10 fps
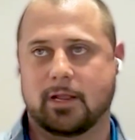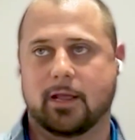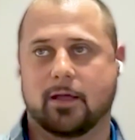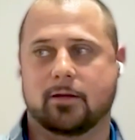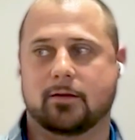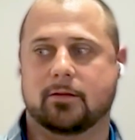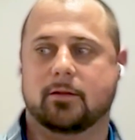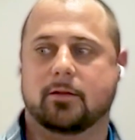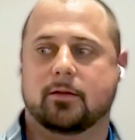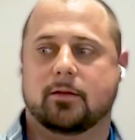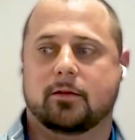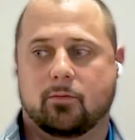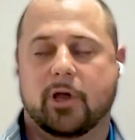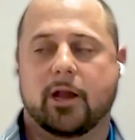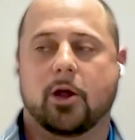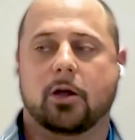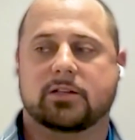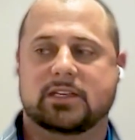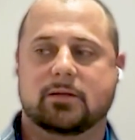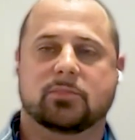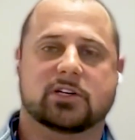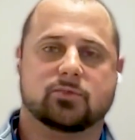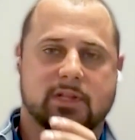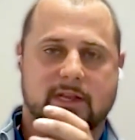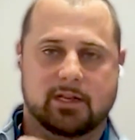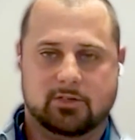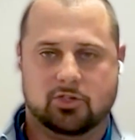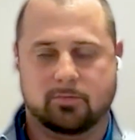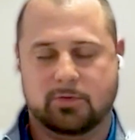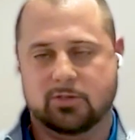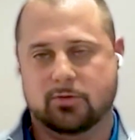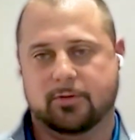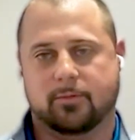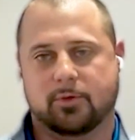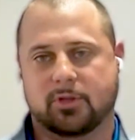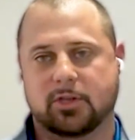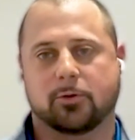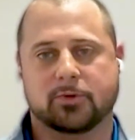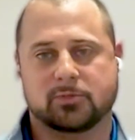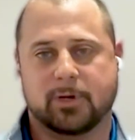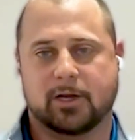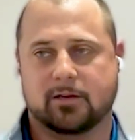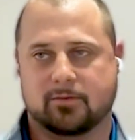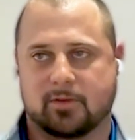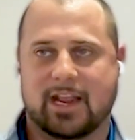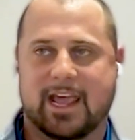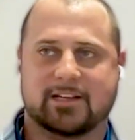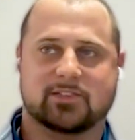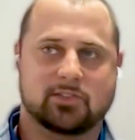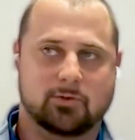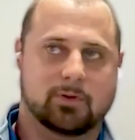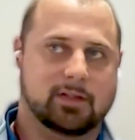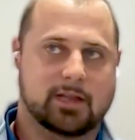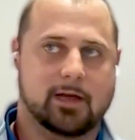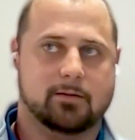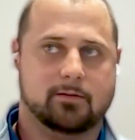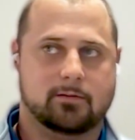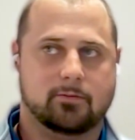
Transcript: And when our team does what they should be doing from a legal perspective and executing that